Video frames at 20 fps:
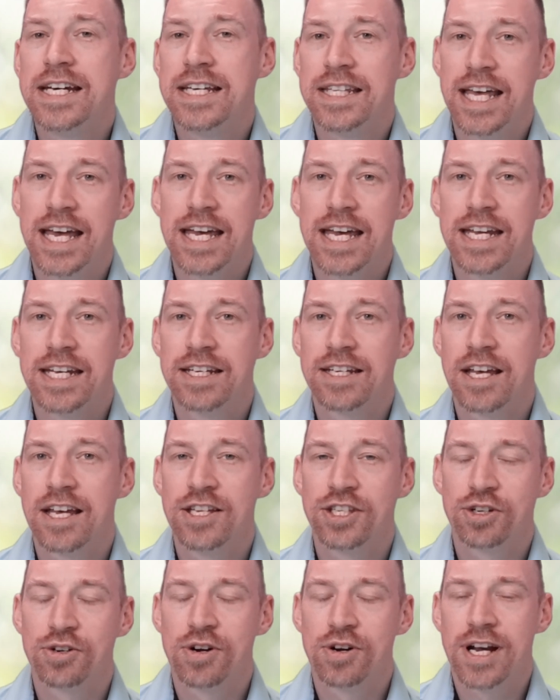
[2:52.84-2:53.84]
then
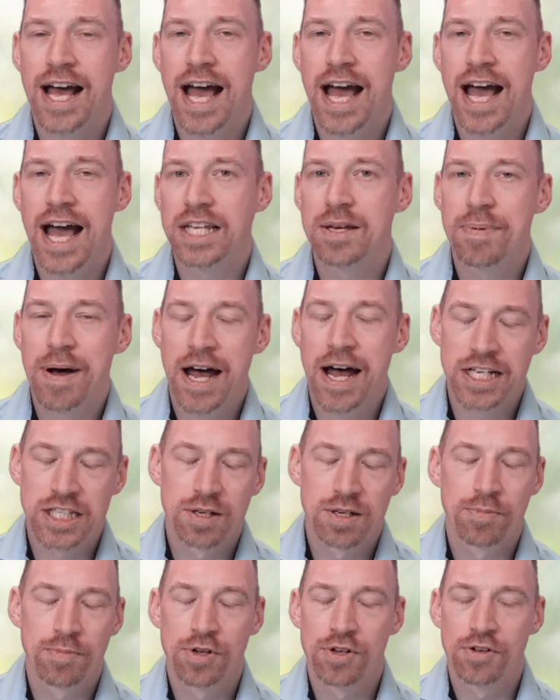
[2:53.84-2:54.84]
consider it highly
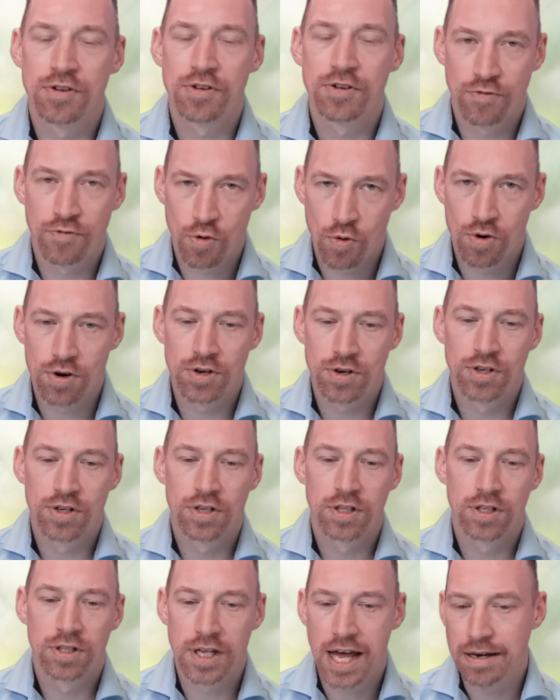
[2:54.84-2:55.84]
possible for
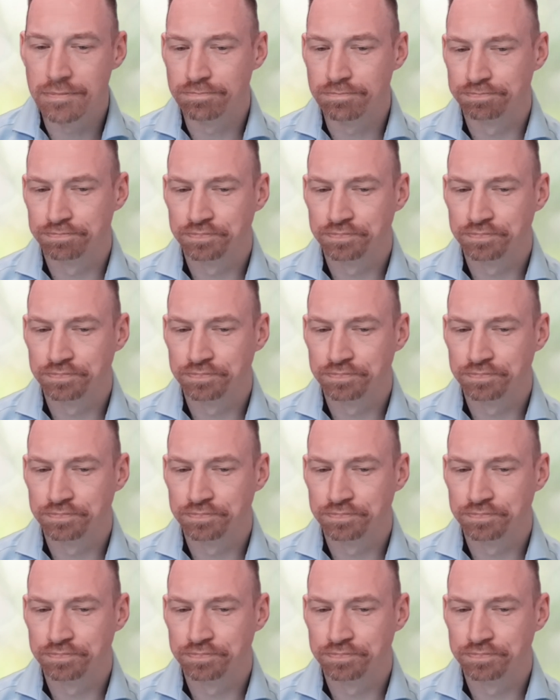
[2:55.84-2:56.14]
Lyme.